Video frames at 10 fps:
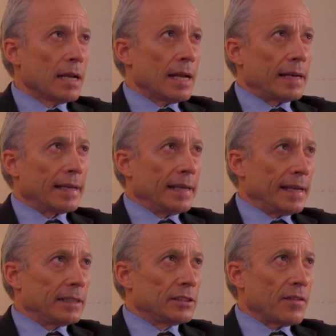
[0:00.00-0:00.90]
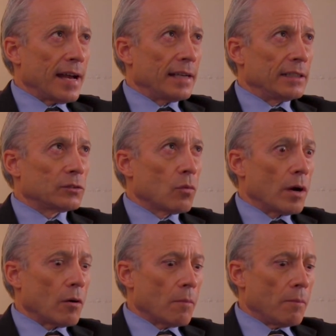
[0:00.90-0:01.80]
and I can get into that as
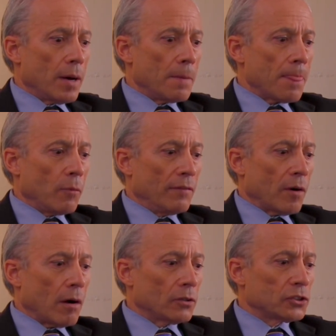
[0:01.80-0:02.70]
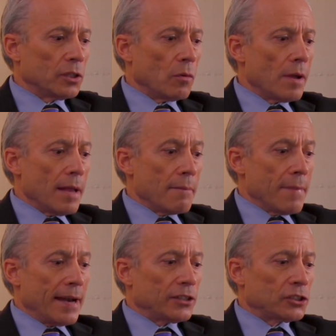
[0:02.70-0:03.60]
well. But we've also
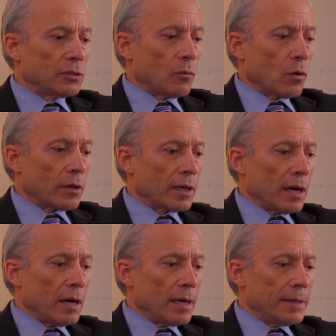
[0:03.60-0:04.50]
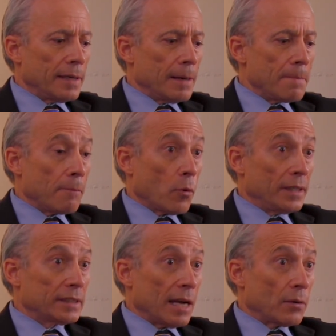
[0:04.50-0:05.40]
managed to work on Boy
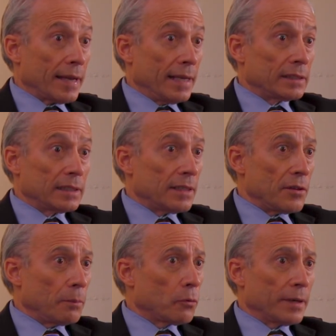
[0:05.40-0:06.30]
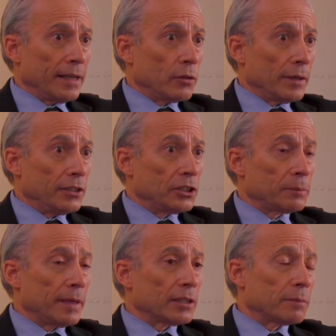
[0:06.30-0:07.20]
Scout cases, and they're pretty egregious
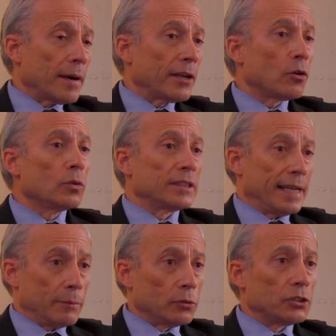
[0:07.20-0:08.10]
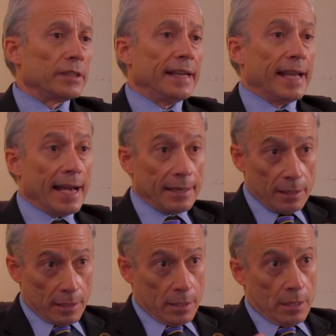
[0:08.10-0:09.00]
because Michael was able to get
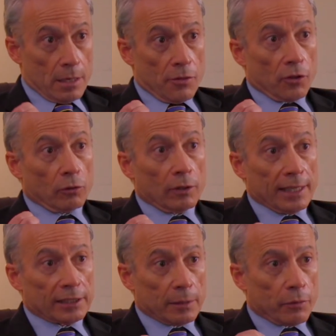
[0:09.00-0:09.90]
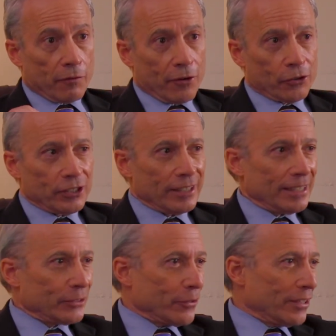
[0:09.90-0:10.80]
the list, the perversion
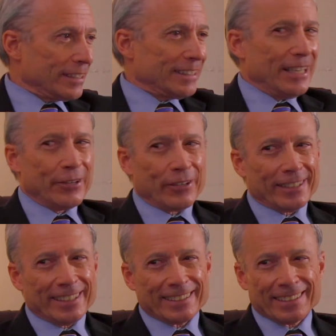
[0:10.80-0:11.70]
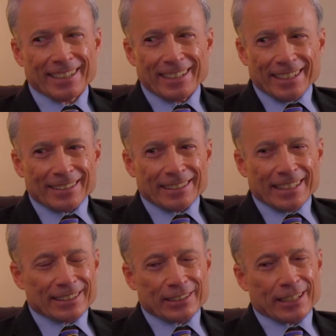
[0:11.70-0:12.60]
list, or the secret
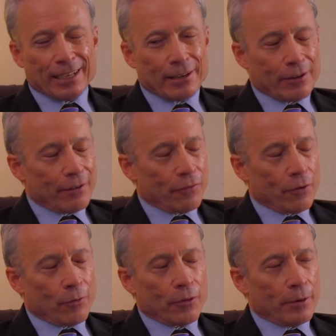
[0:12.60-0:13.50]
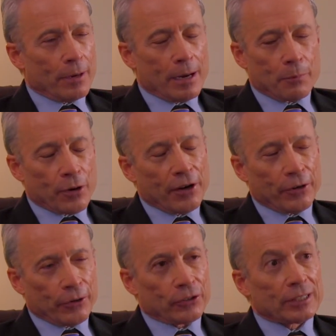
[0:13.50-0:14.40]
list of all the
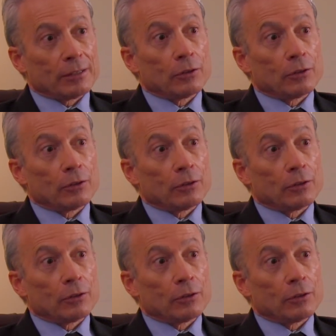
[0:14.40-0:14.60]
predators